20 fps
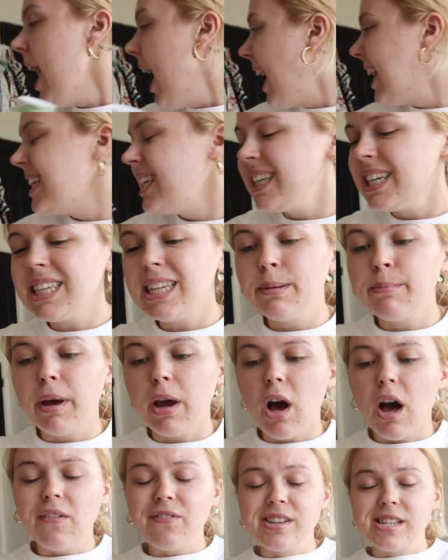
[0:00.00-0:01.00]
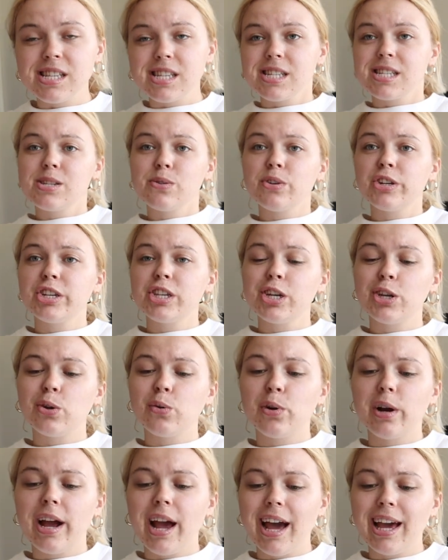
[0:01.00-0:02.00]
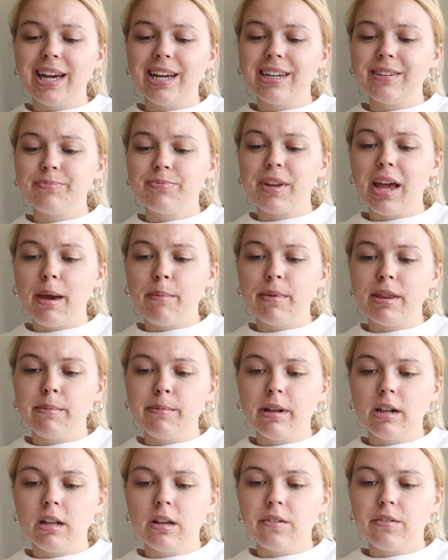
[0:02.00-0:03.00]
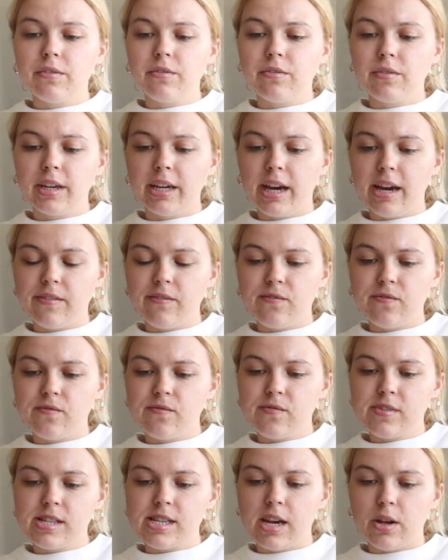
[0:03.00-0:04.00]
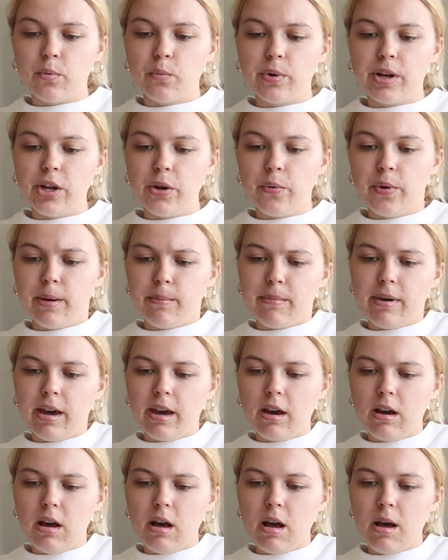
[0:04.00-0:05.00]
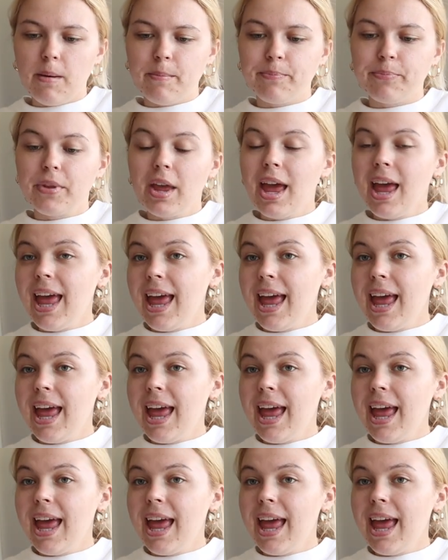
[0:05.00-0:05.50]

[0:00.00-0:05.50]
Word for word: I need to clean my office, so just ignore it. I, I'm in the middle of, like I've said, redoing my, um,